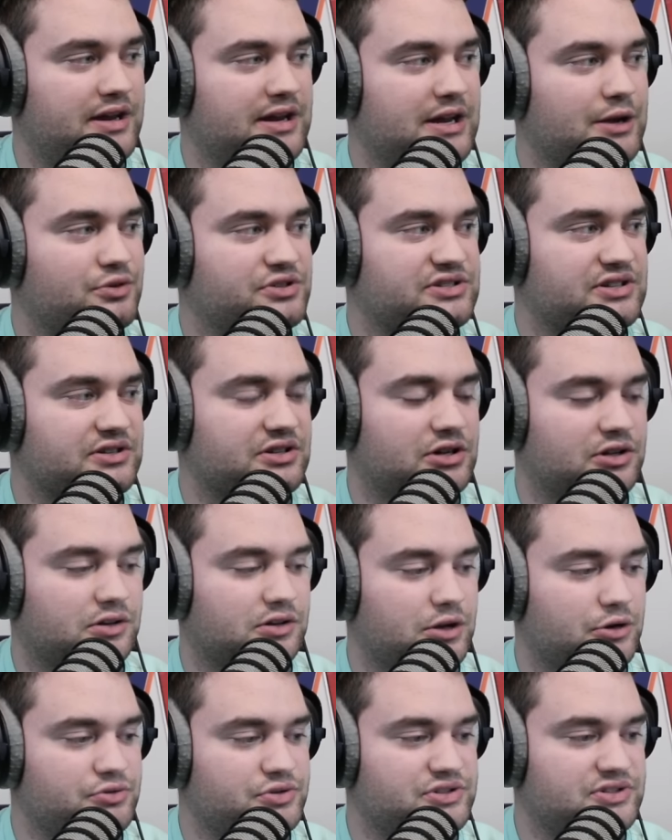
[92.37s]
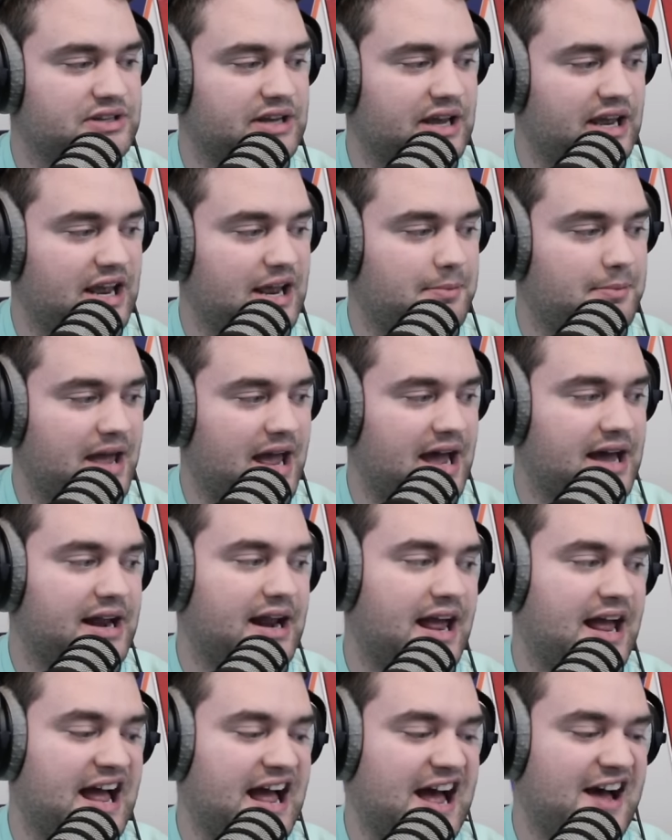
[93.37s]
It was a close game at
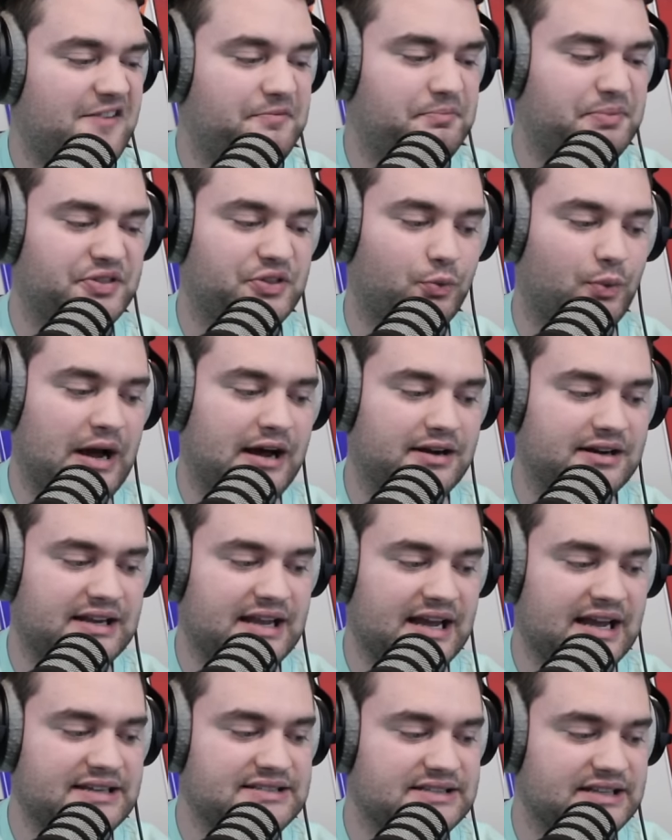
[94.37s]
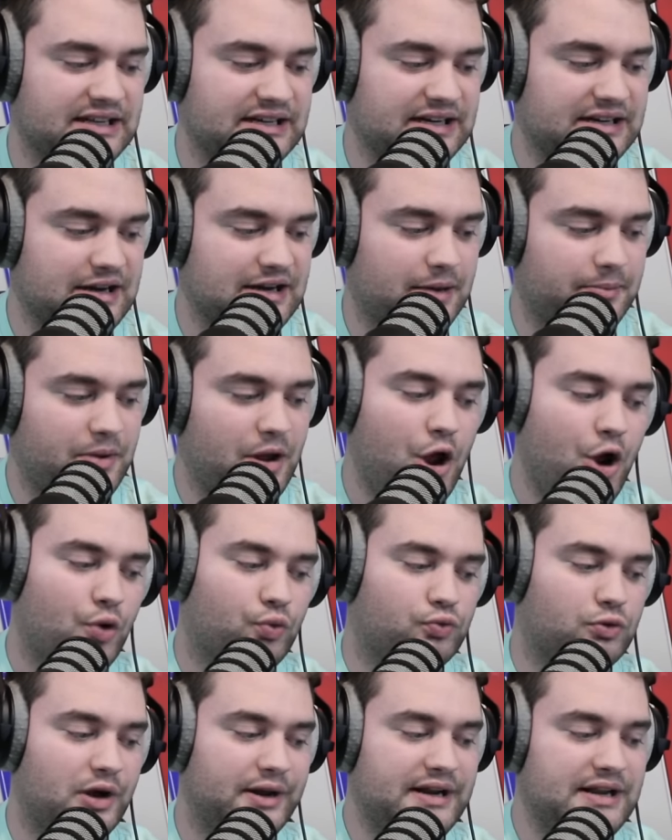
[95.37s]
half, but the Wildcats ended up
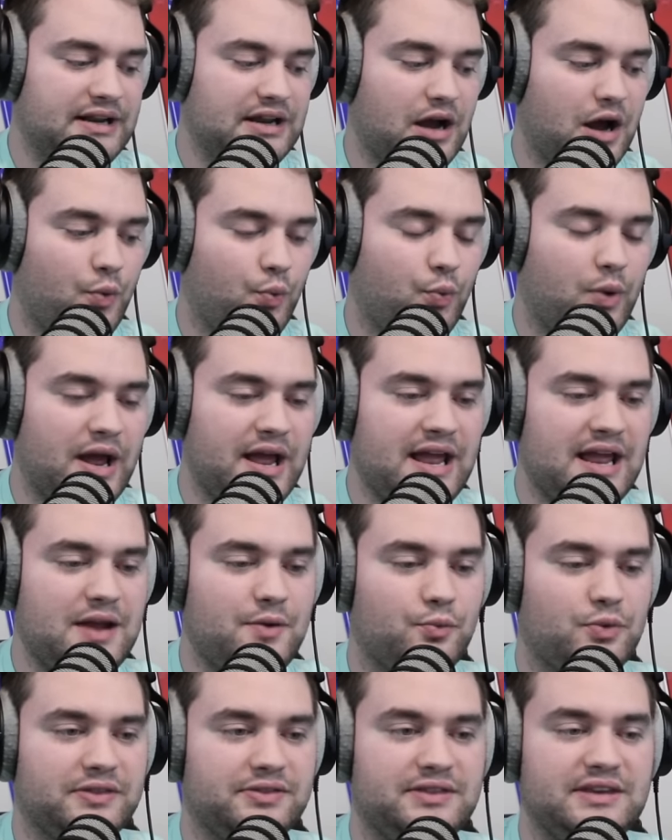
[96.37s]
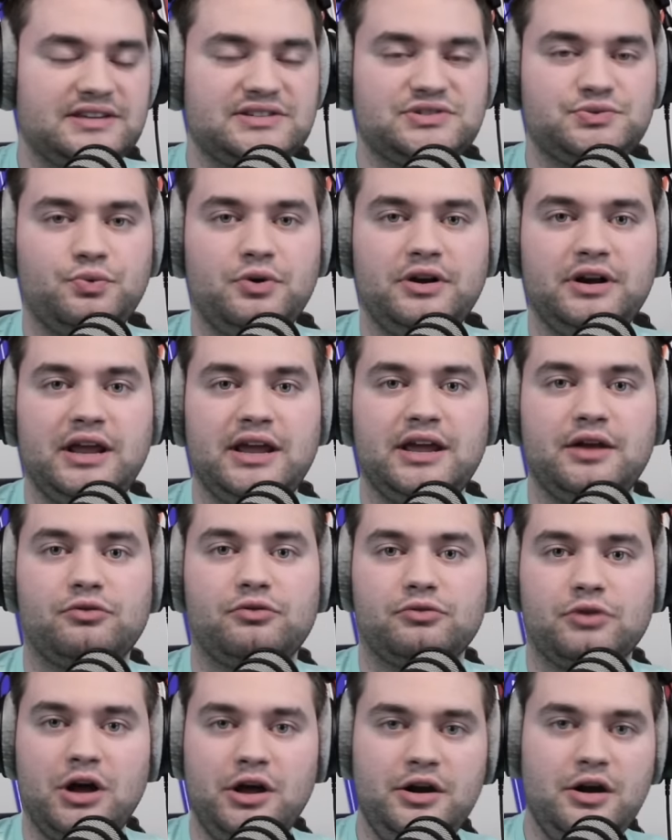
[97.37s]
running away with this one, and
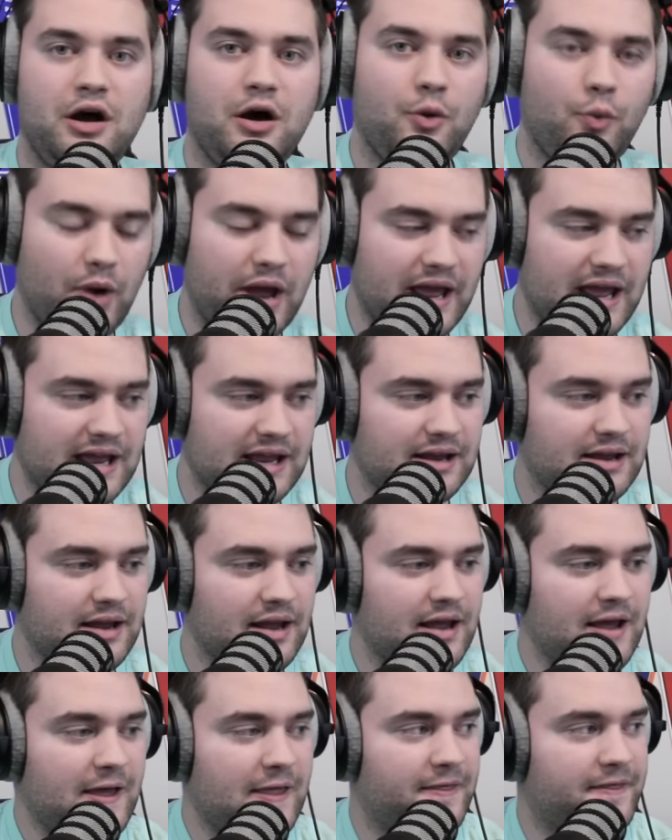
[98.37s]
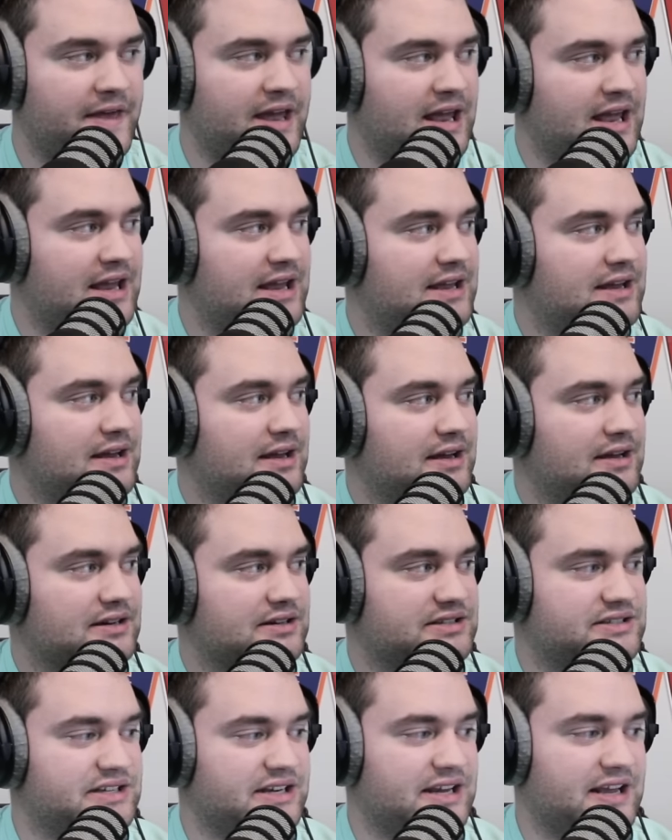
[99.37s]
run away they
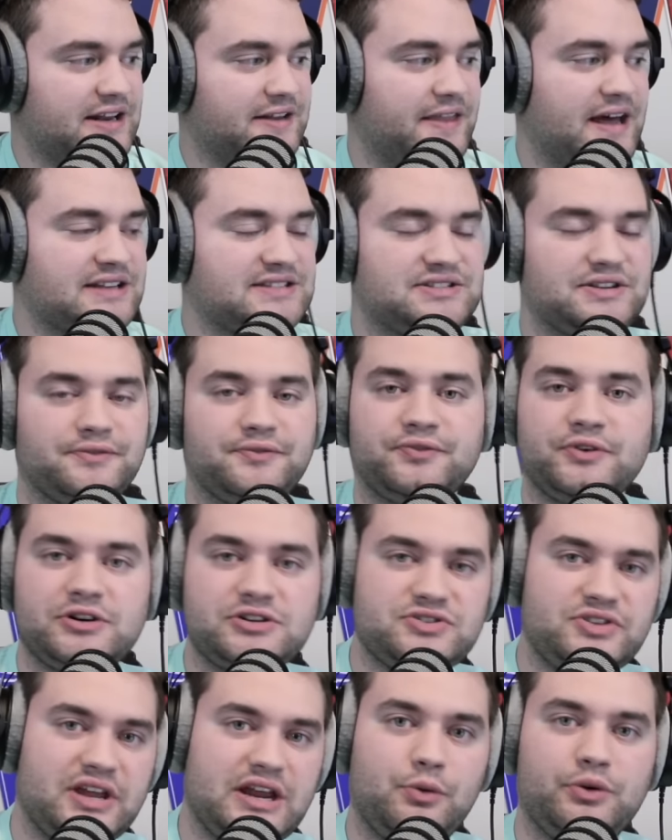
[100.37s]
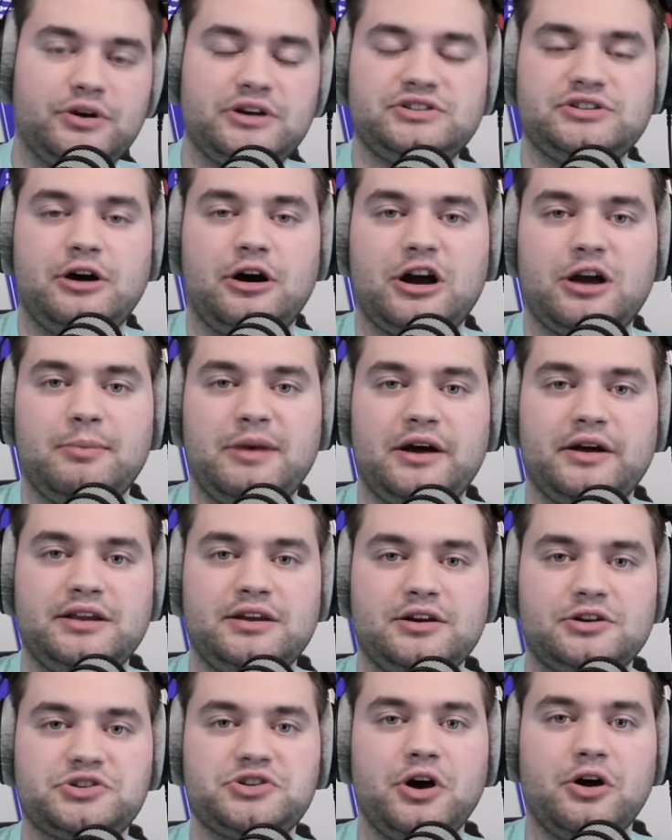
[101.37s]
did. That's the first thing I want to talk about
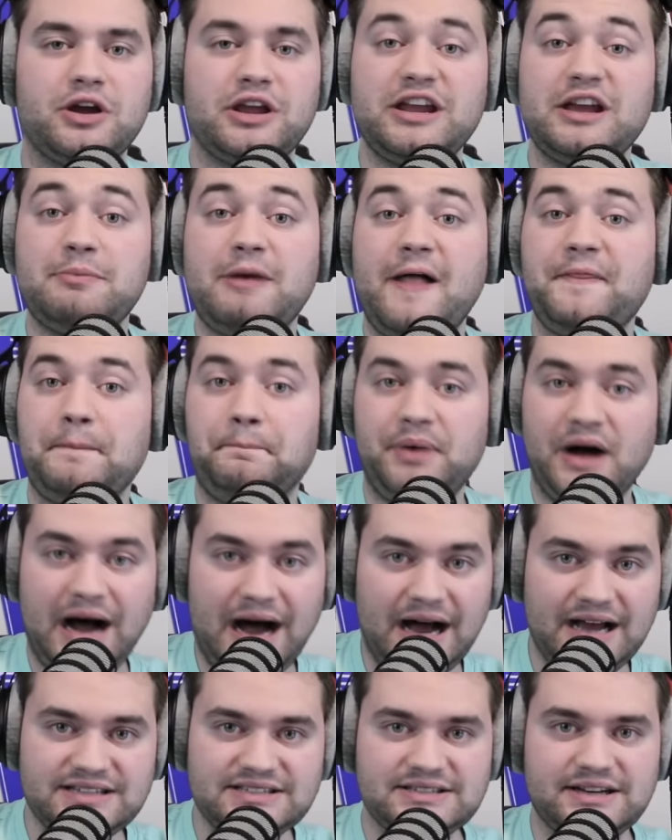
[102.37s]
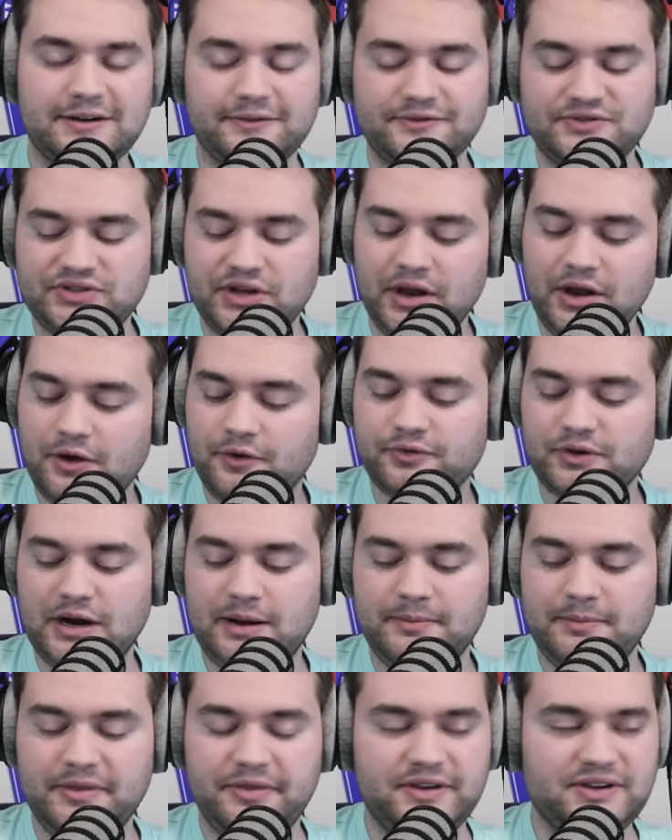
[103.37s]
here, talking about the positives
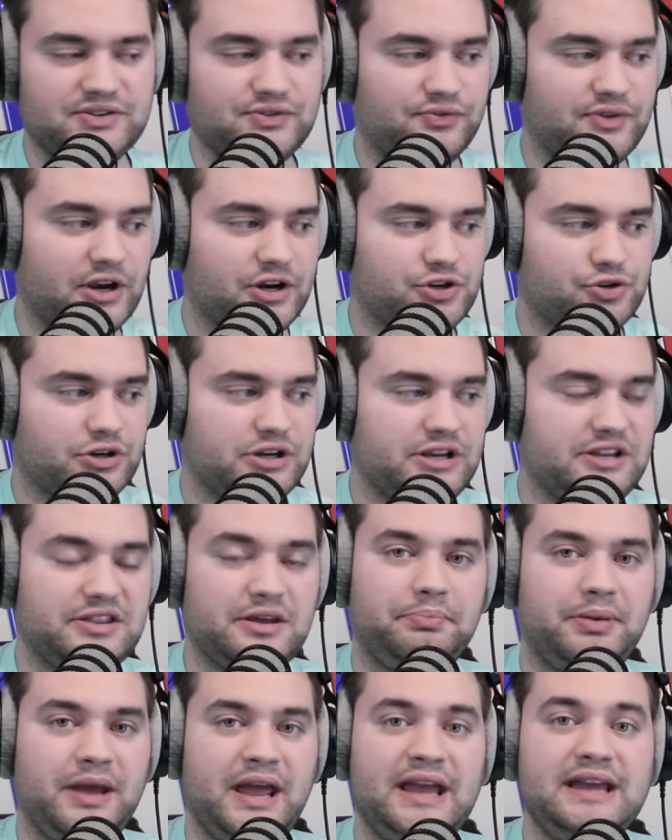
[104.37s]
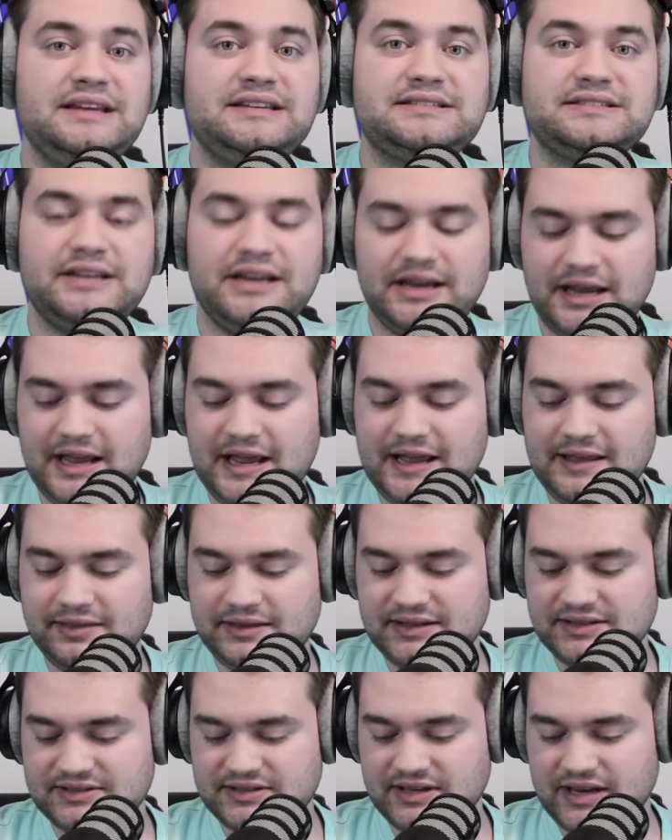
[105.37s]
from this victory, the pacing in
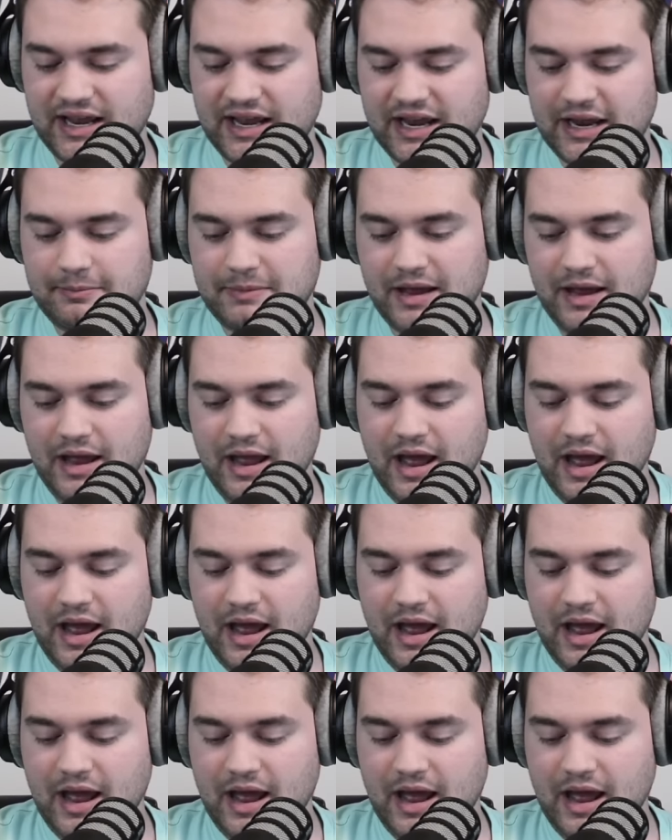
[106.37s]
this game.